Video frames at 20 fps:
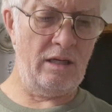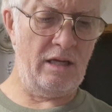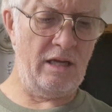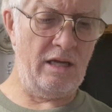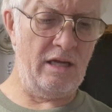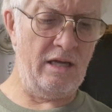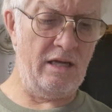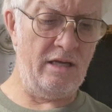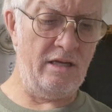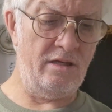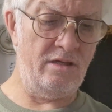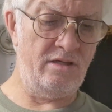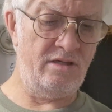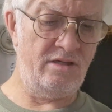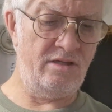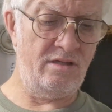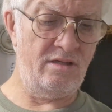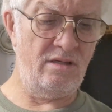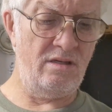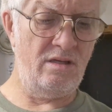And
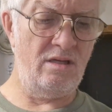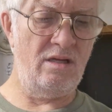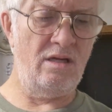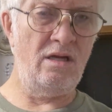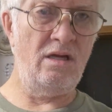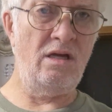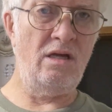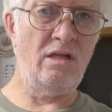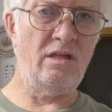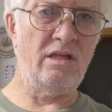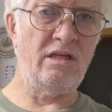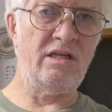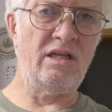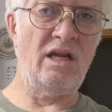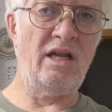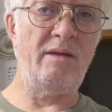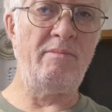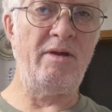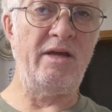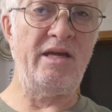the
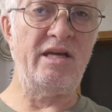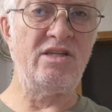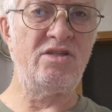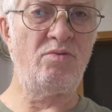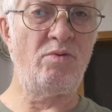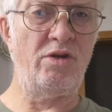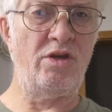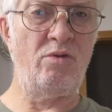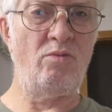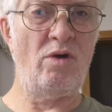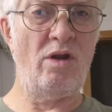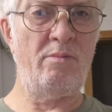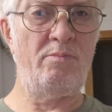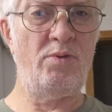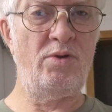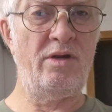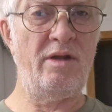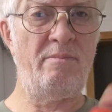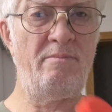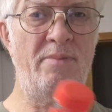dilemma is when you want to
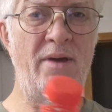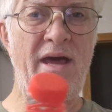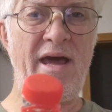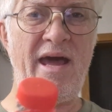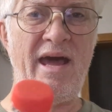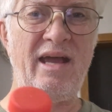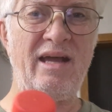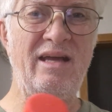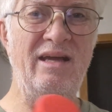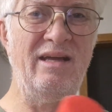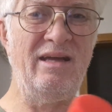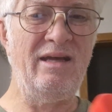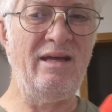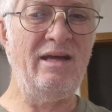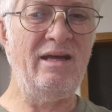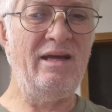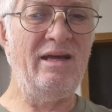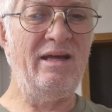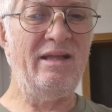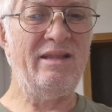put it back,
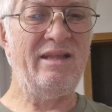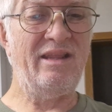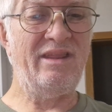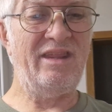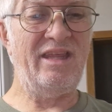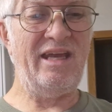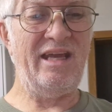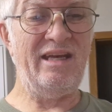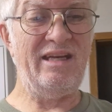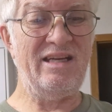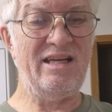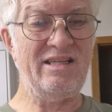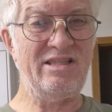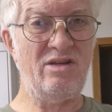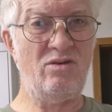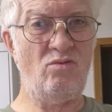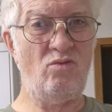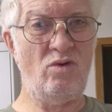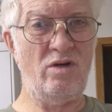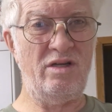the thing
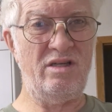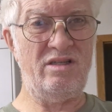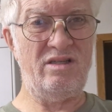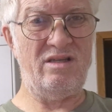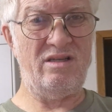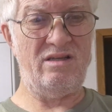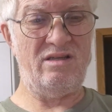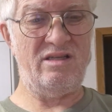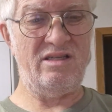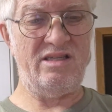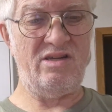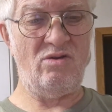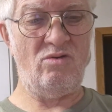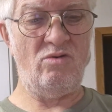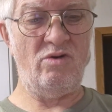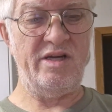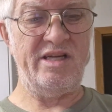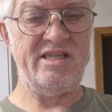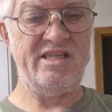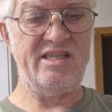doesn't want to
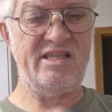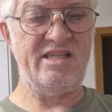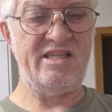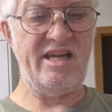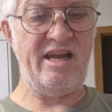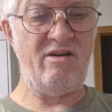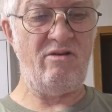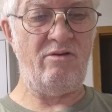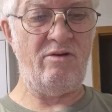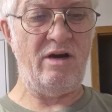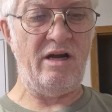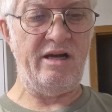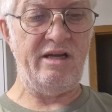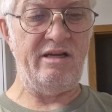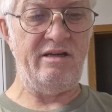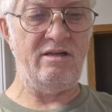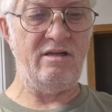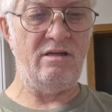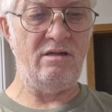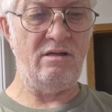always sit right.
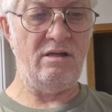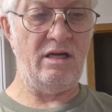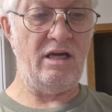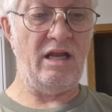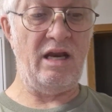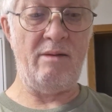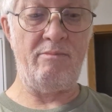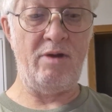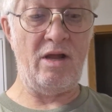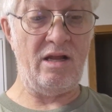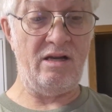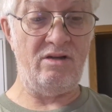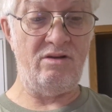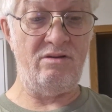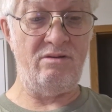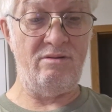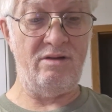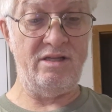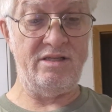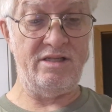And I'm not,
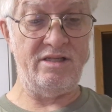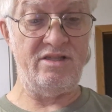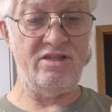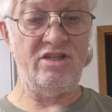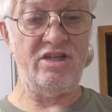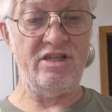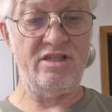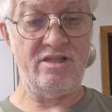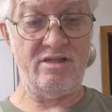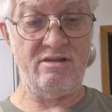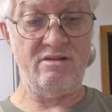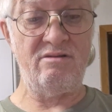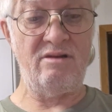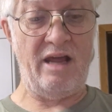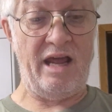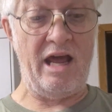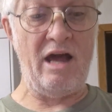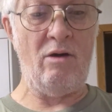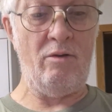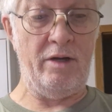this is just
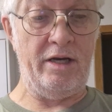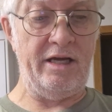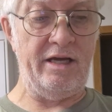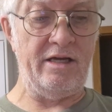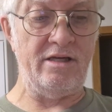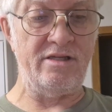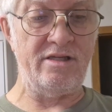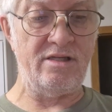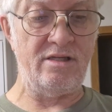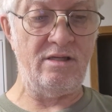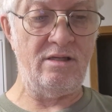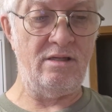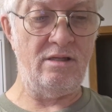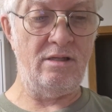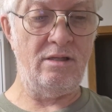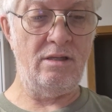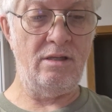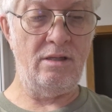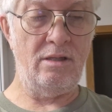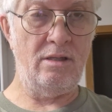how it is.
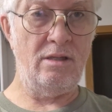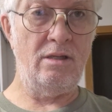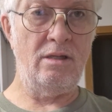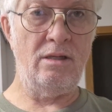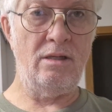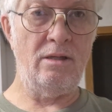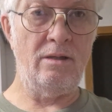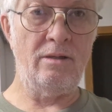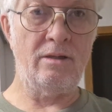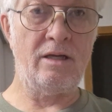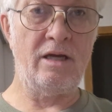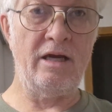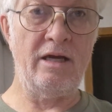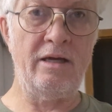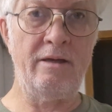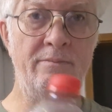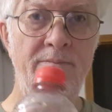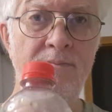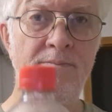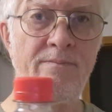
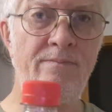Okay?